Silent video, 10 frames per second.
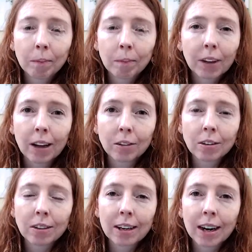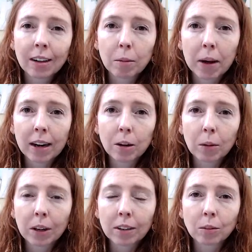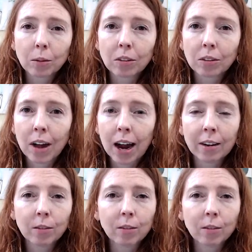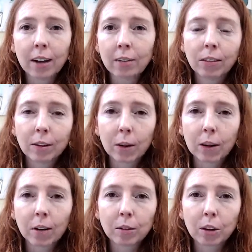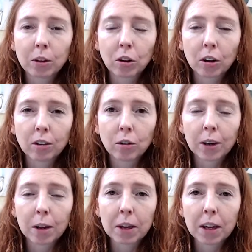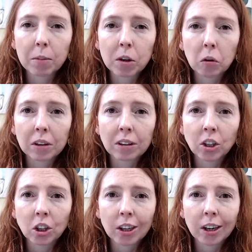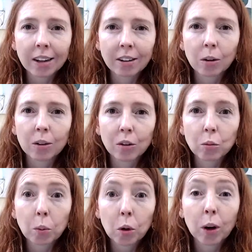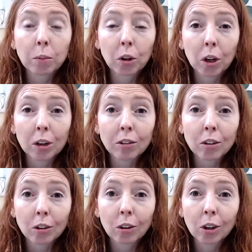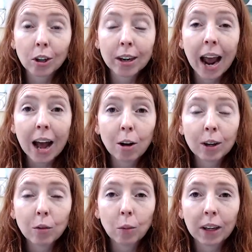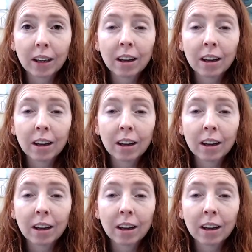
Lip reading: Understanding how the body works was kind of definitely what I was going to be drawn to when I became a yoga teacher. And so in this program, you're going to start to learn how can we